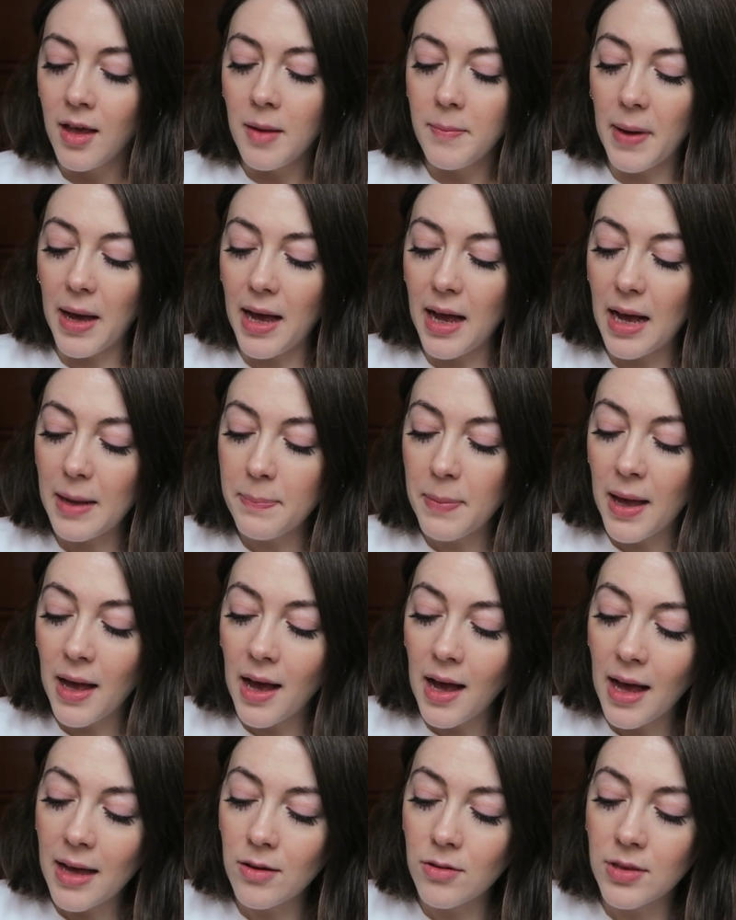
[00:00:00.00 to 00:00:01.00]
But I had my
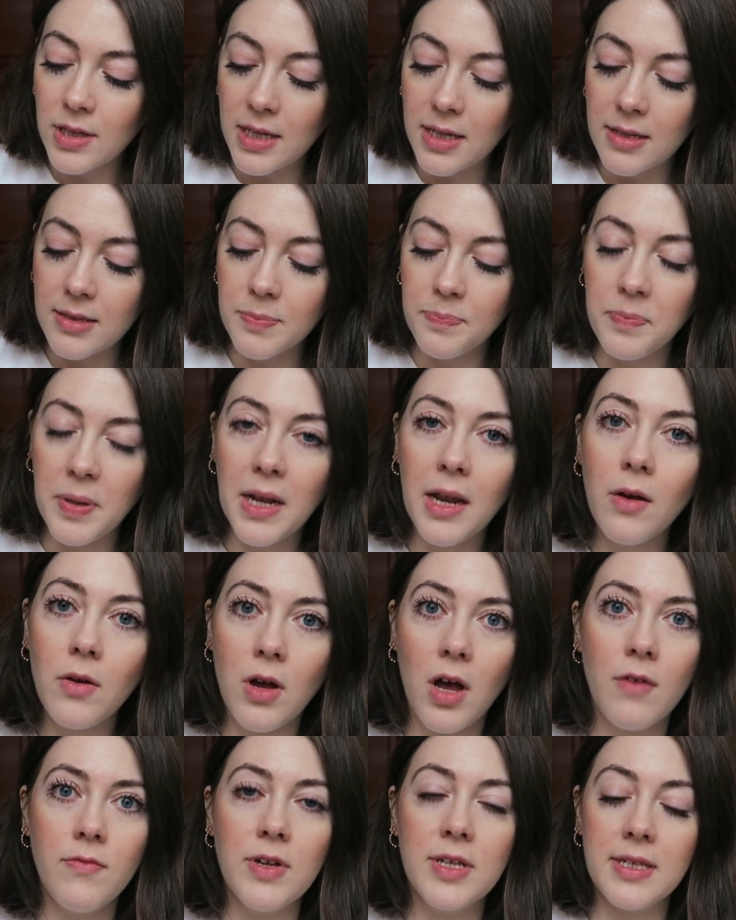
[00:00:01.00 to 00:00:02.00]
eye on these pillow
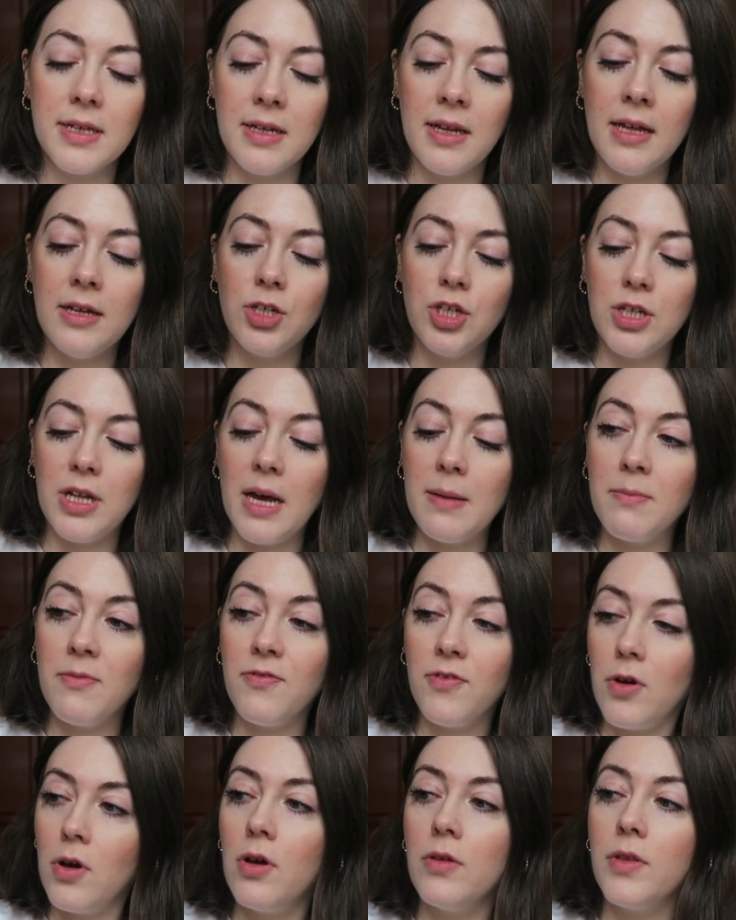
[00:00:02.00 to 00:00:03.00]
covers in H&M
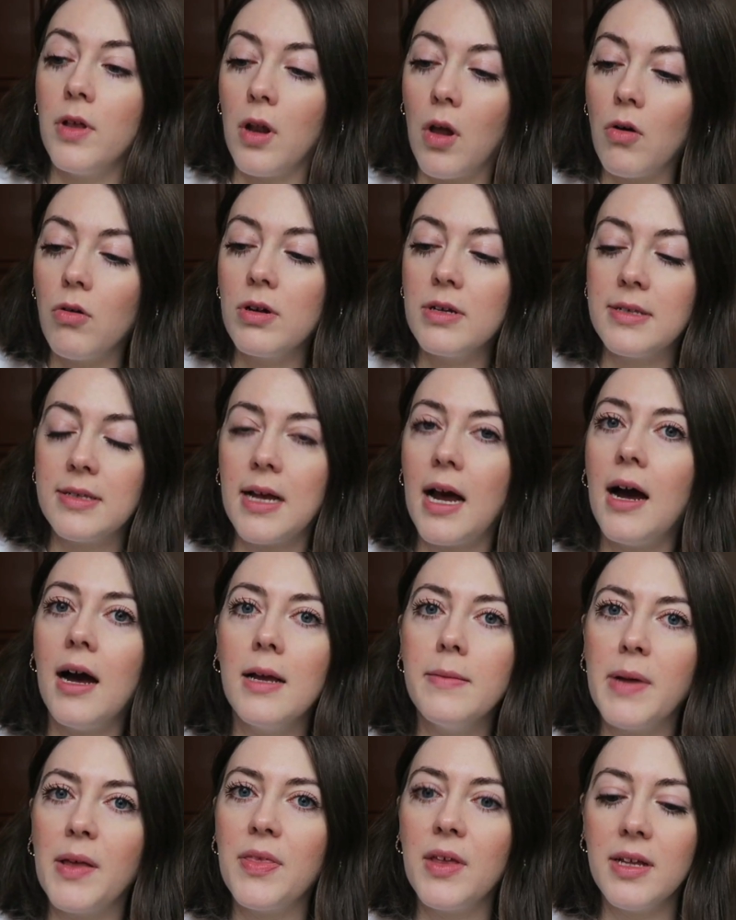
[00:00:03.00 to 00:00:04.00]
for the longest
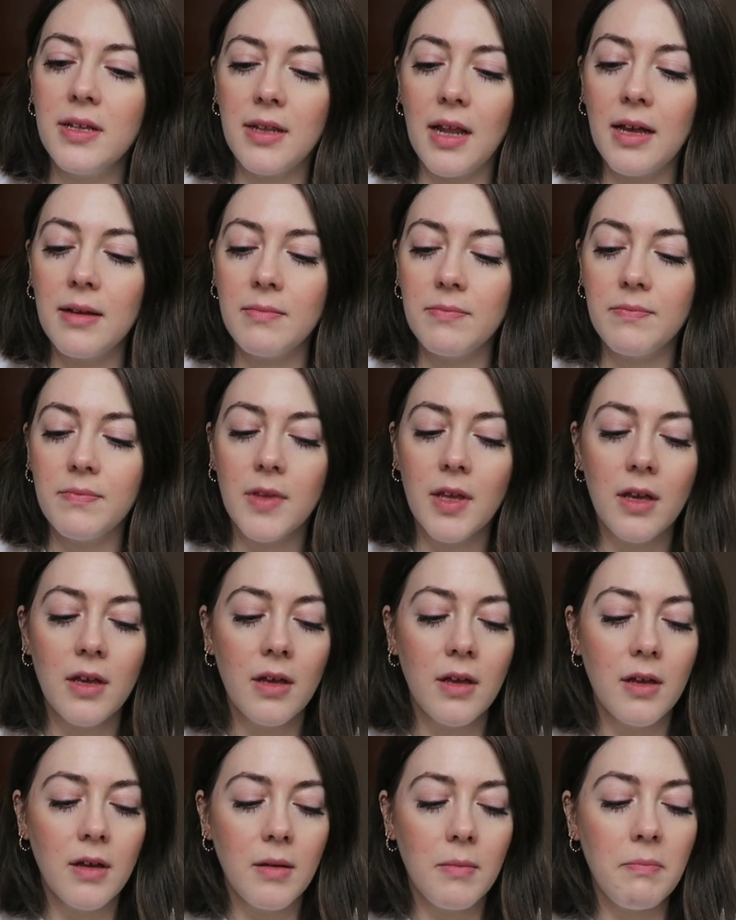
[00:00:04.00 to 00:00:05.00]
time. I think like
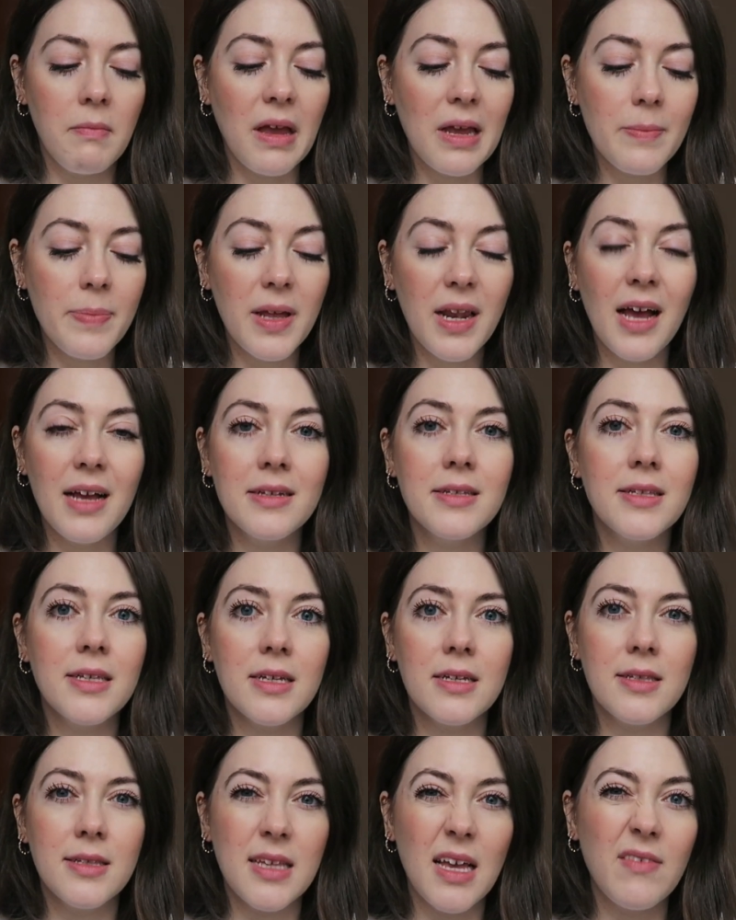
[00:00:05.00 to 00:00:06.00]
maybe like
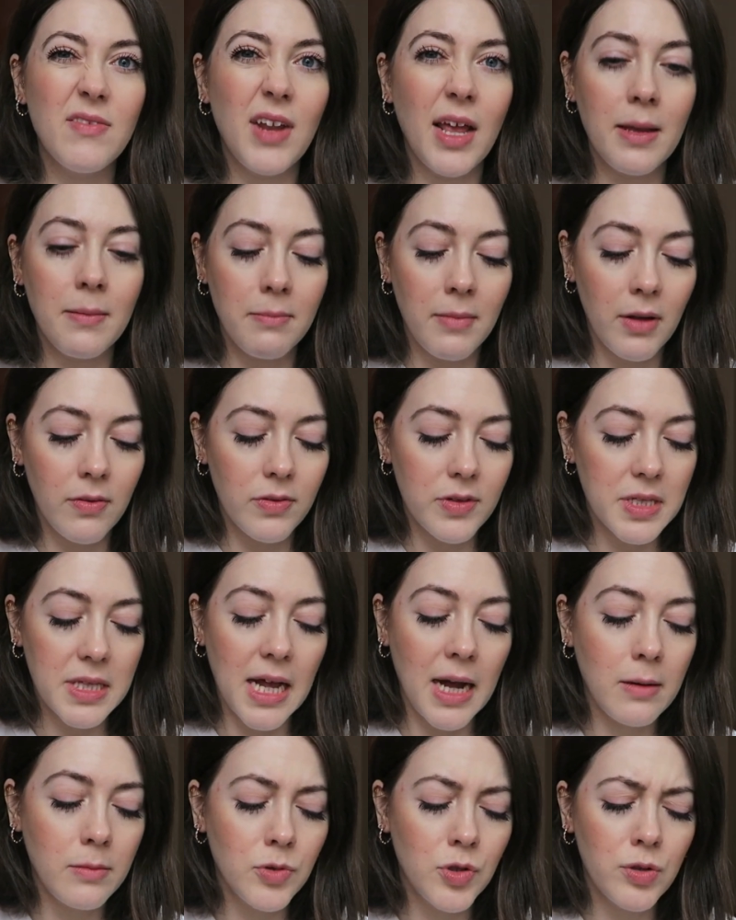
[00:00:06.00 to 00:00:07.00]
6, 7, 8 months
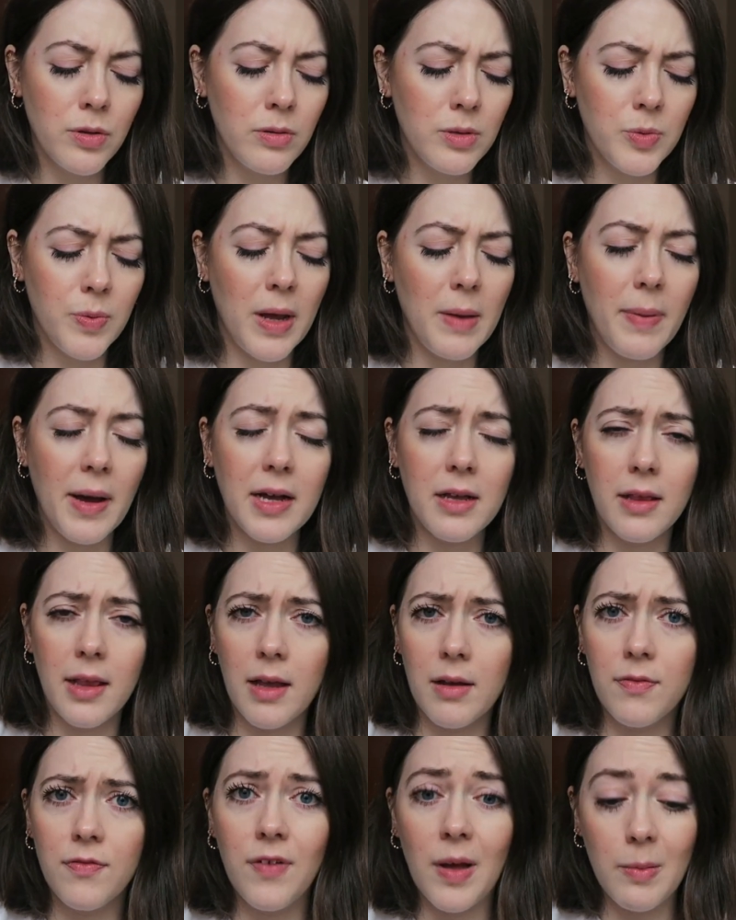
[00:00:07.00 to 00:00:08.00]
now. I'm sure it was way back in
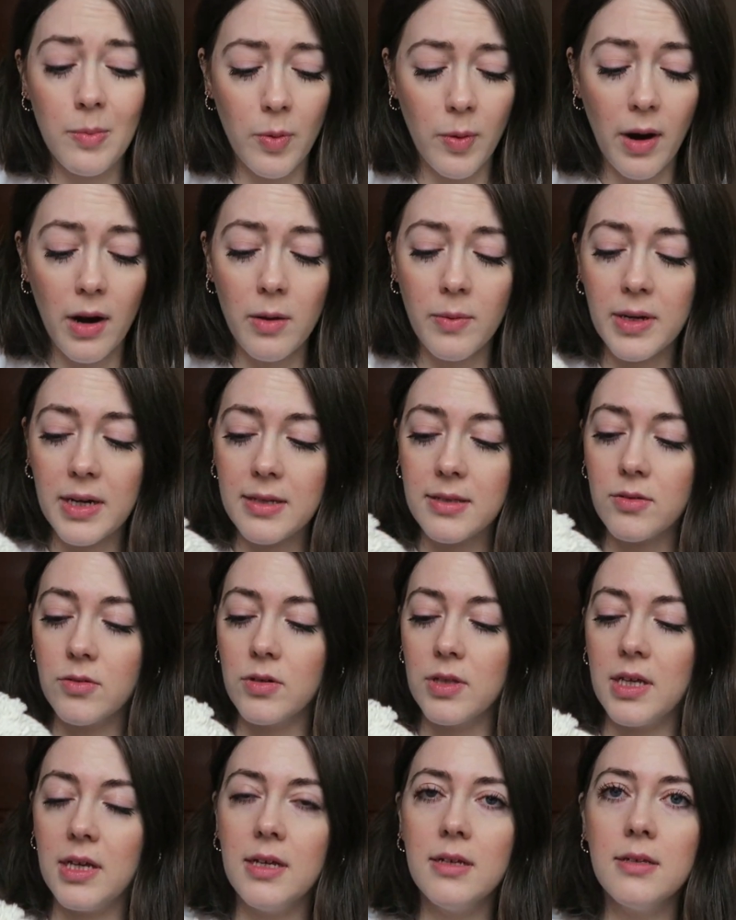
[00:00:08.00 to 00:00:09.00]
like February when I
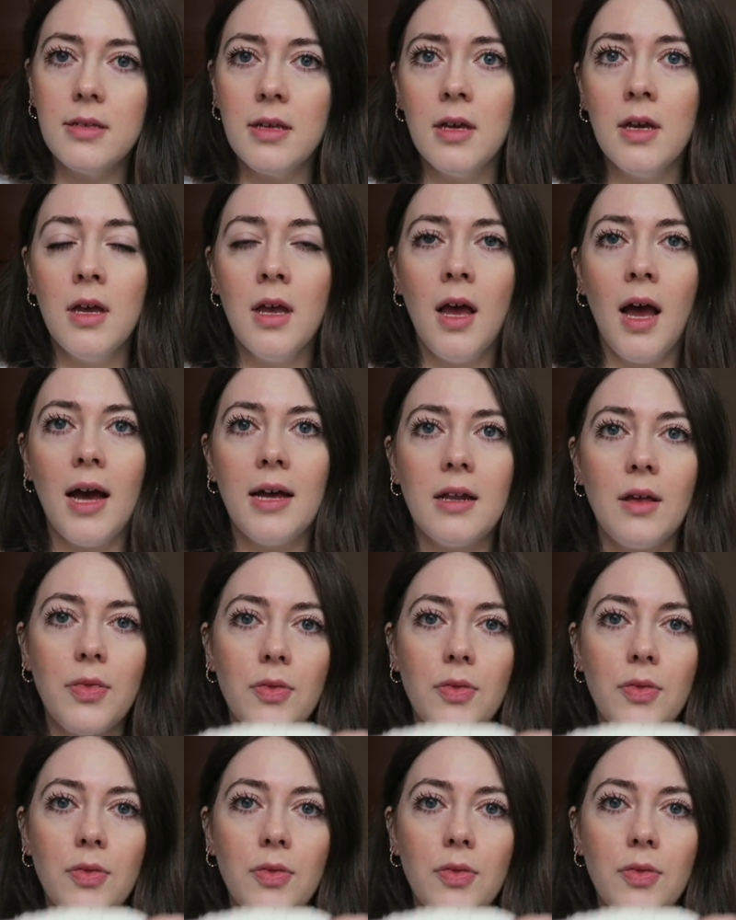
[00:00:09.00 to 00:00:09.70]
saw these, and I